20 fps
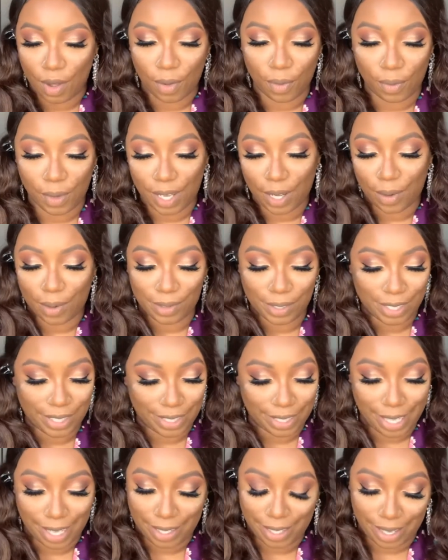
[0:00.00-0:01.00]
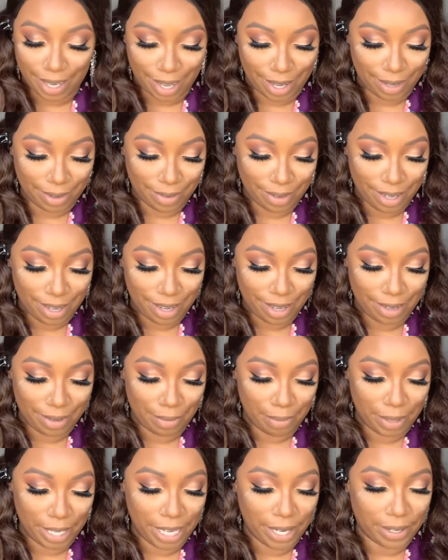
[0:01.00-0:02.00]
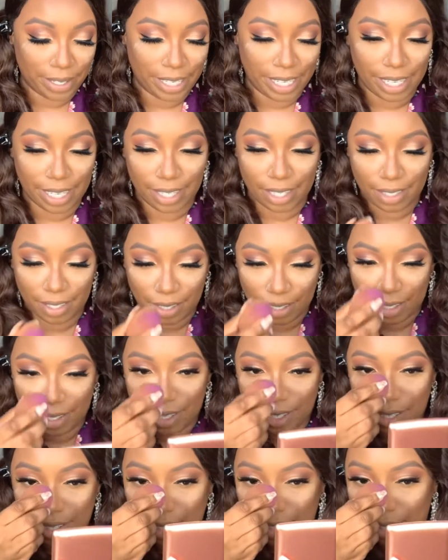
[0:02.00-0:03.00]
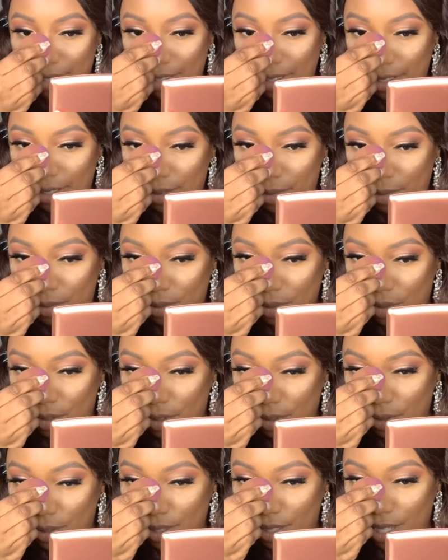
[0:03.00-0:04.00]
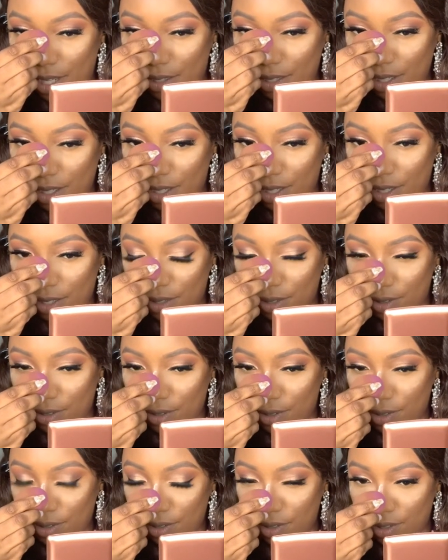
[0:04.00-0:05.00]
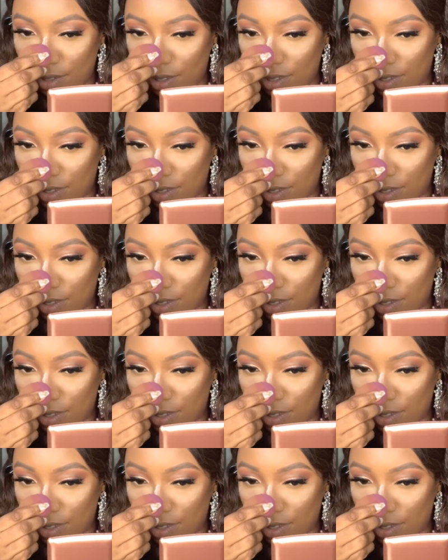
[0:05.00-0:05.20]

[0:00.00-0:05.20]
We're gonna set that, okay? Period. Do it down the nose.